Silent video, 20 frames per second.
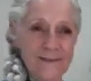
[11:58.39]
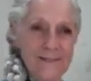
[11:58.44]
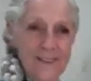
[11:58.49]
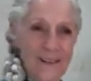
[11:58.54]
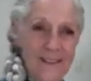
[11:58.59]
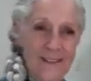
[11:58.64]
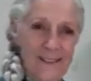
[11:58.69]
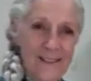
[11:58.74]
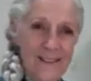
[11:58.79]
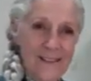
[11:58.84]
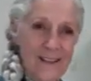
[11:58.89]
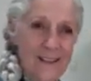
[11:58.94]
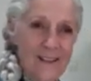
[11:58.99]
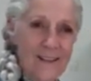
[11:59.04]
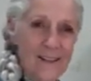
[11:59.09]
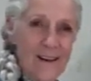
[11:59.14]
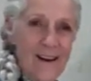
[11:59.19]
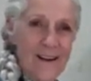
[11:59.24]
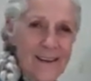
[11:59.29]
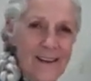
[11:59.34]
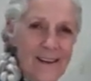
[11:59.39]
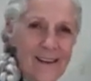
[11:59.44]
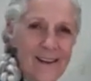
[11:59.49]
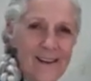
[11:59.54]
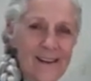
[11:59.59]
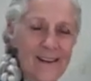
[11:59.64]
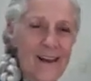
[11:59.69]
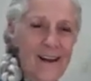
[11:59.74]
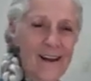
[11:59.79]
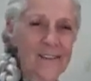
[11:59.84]
I think that lock
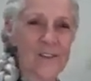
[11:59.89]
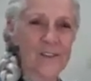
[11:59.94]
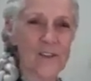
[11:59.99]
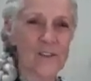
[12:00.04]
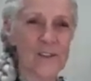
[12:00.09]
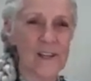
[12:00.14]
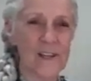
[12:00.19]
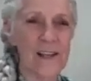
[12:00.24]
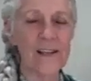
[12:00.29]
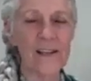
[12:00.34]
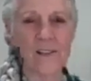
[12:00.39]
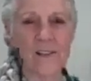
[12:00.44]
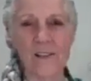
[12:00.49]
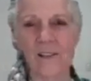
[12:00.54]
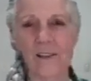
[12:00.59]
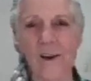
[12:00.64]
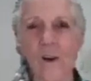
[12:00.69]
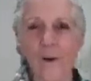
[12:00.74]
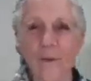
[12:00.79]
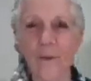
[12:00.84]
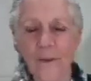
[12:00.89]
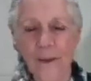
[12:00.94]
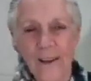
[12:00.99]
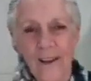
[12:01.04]
cannot sustain itself